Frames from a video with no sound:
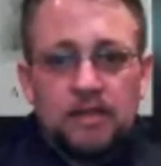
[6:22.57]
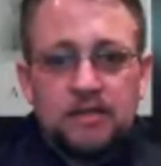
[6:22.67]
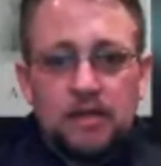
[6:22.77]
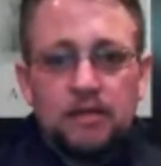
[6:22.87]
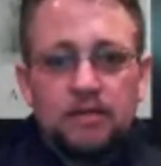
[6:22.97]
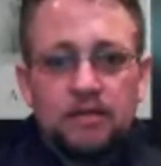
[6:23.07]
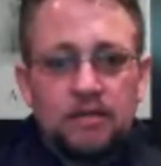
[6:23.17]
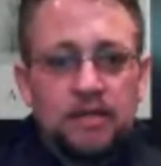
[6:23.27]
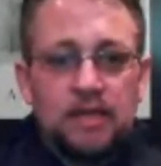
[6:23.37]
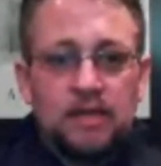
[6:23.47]
at the end of
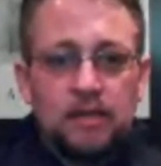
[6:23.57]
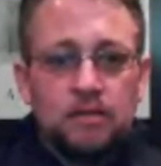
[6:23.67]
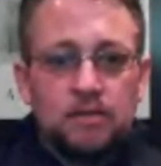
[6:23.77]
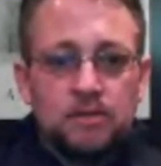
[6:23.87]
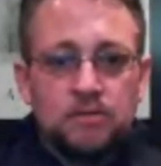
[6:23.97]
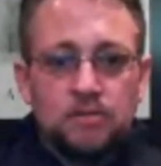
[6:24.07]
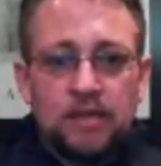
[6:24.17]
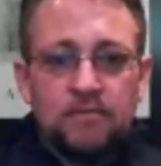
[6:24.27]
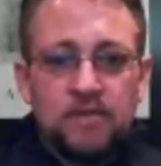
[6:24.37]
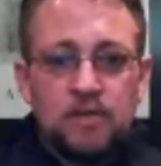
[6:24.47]
the day, doing
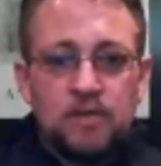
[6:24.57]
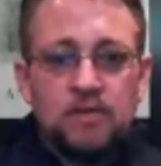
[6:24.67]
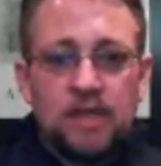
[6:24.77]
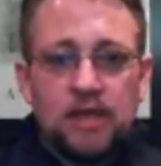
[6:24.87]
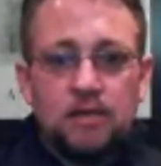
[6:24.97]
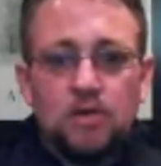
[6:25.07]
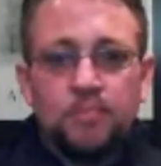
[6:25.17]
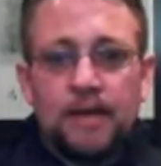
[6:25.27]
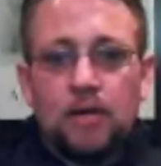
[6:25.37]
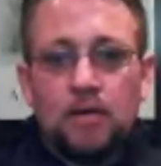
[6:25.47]
everything you can in your
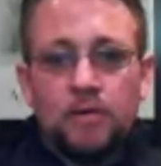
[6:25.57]
power,